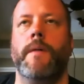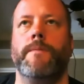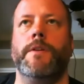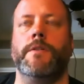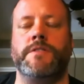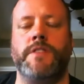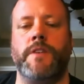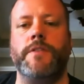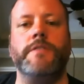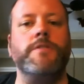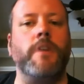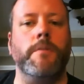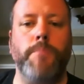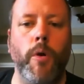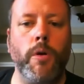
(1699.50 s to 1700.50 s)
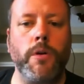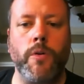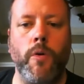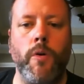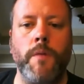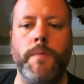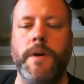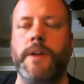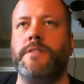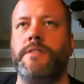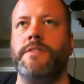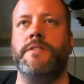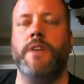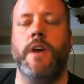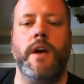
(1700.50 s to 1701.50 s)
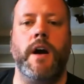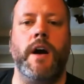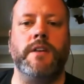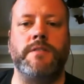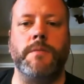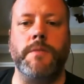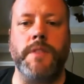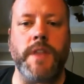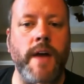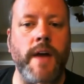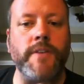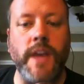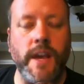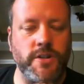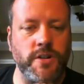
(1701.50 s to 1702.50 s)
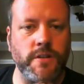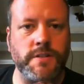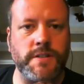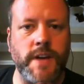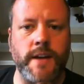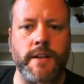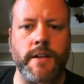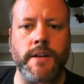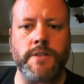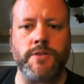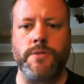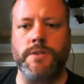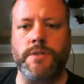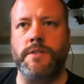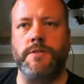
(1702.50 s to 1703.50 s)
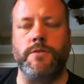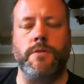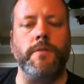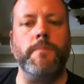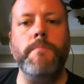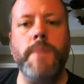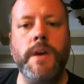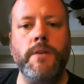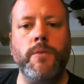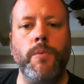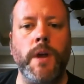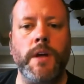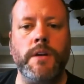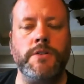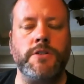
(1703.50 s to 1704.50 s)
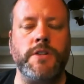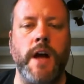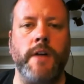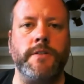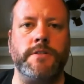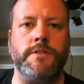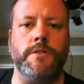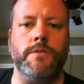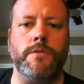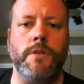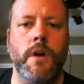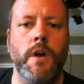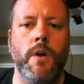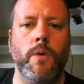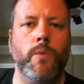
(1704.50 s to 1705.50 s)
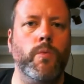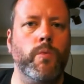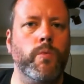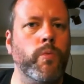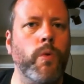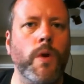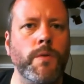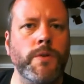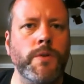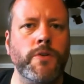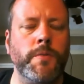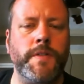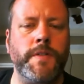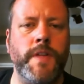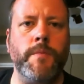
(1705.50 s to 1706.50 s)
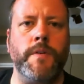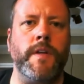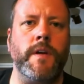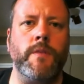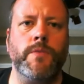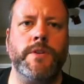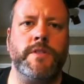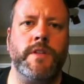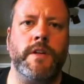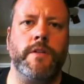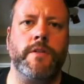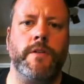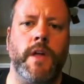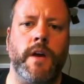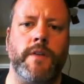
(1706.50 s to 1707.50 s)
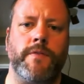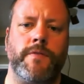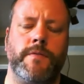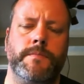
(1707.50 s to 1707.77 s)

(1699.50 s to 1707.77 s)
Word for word: You know, stuff that's on polar orbits. Uh, some of the navigational satellites are at this sort of mid-range altitude. What do we do about them when they reach the end of their life?